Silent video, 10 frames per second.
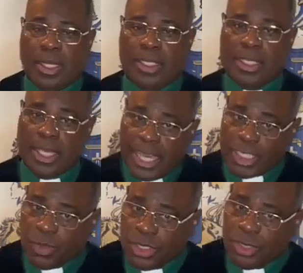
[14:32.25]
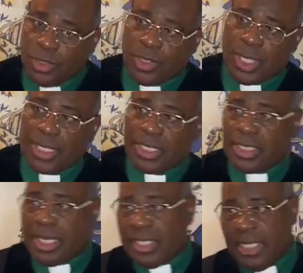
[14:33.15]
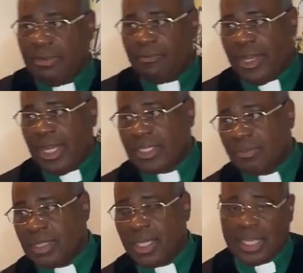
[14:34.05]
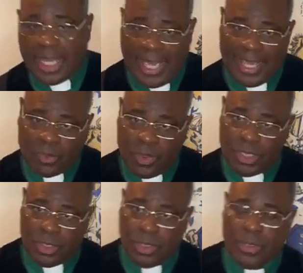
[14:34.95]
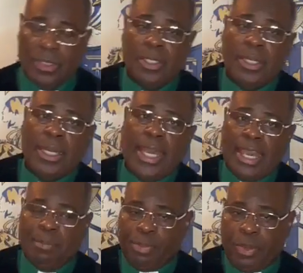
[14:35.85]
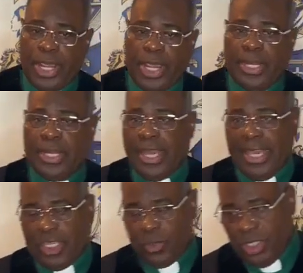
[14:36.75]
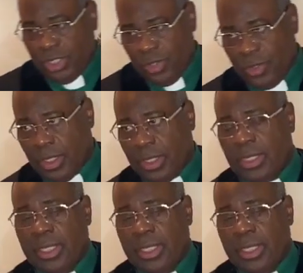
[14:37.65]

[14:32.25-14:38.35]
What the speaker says: I say as we should, I didn't say didn't fast, I'm saying as we should. And praying as we should.